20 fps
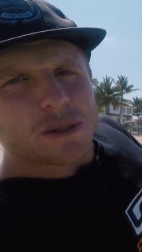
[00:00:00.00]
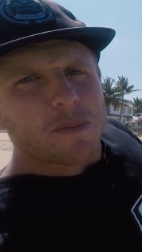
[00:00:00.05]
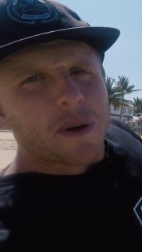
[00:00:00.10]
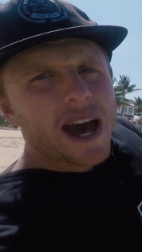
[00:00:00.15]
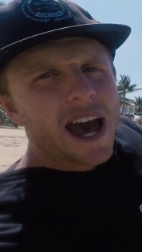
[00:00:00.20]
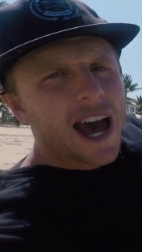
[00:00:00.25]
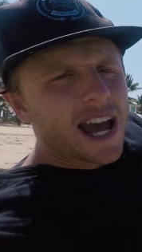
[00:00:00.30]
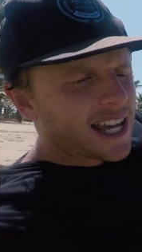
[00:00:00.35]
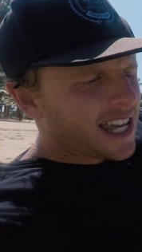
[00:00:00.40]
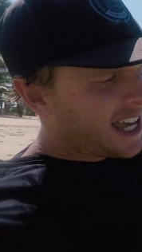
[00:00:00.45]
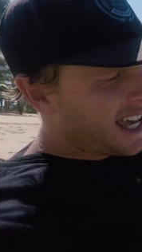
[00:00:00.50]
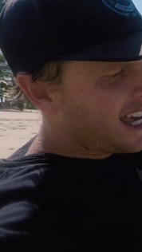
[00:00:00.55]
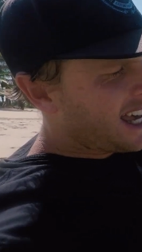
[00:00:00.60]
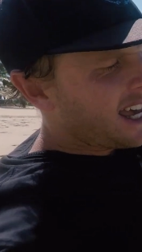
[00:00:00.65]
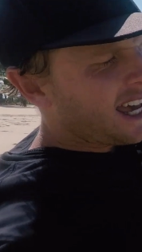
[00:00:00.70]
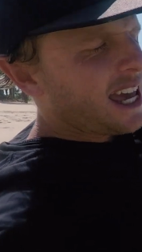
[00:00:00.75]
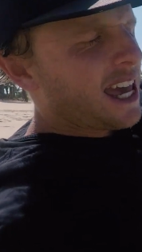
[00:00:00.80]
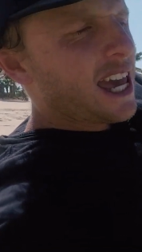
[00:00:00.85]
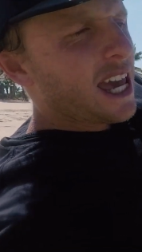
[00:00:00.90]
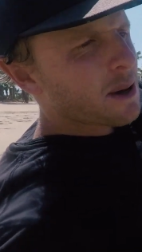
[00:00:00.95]
back,
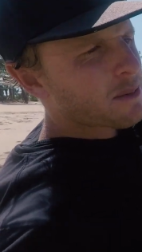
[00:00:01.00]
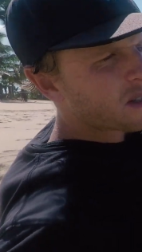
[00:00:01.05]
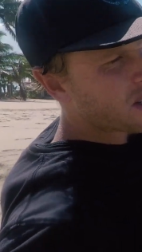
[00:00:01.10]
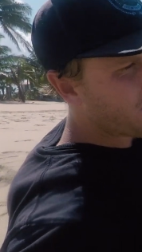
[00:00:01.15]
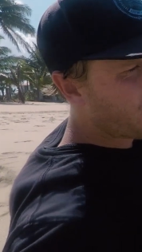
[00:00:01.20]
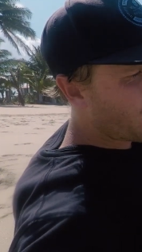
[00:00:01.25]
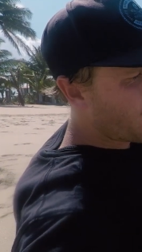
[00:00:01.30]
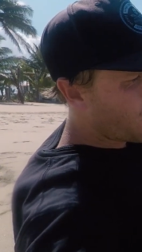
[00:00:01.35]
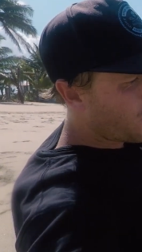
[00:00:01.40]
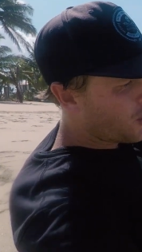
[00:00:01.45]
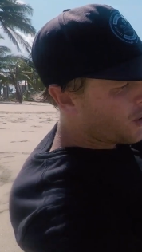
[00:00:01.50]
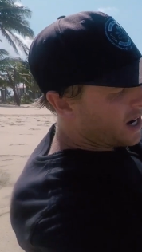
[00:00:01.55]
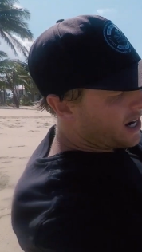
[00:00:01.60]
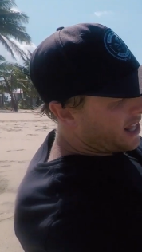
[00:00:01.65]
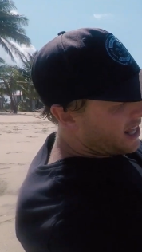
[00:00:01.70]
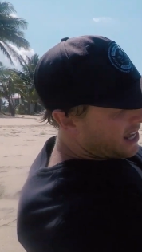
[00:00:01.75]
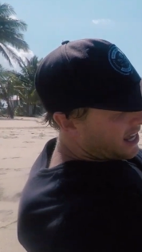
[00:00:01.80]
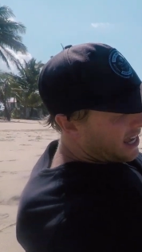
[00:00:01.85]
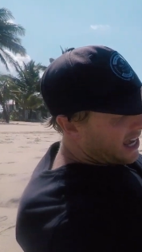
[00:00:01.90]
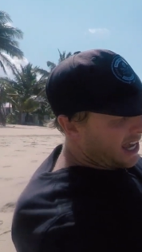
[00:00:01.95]
hips forward,
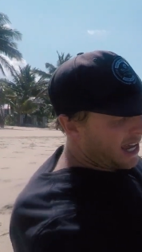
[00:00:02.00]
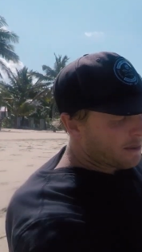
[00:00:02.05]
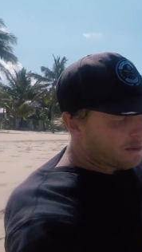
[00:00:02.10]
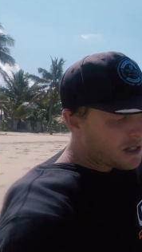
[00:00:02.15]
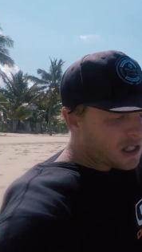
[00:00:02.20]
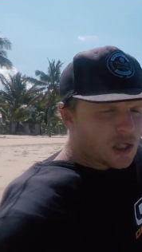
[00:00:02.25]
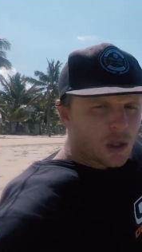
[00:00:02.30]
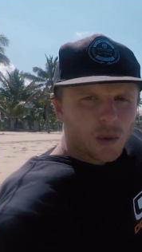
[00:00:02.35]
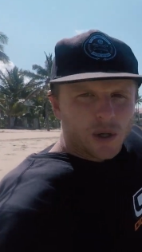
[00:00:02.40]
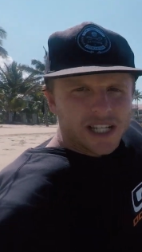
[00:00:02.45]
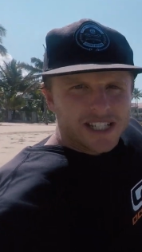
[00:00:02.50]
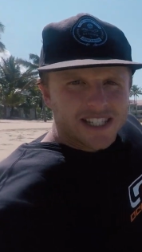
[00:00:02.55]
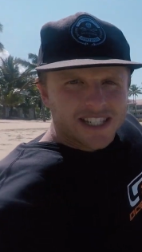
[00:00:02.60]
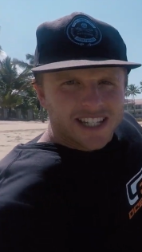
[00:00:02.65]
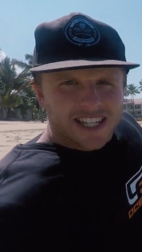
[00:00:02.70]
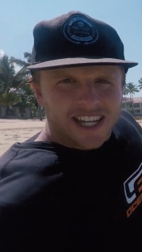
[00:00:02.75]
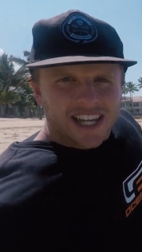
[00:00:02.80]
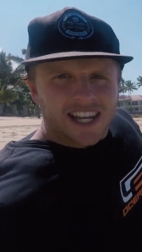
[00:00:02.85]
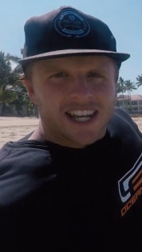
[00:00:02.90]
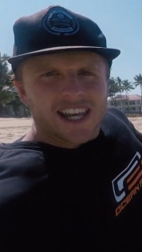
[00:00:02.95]
hips
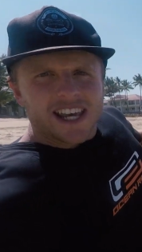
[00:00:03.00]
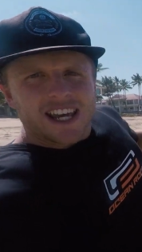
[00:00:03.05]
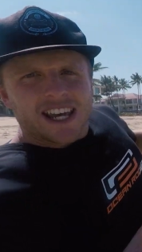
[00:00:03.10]
twisted,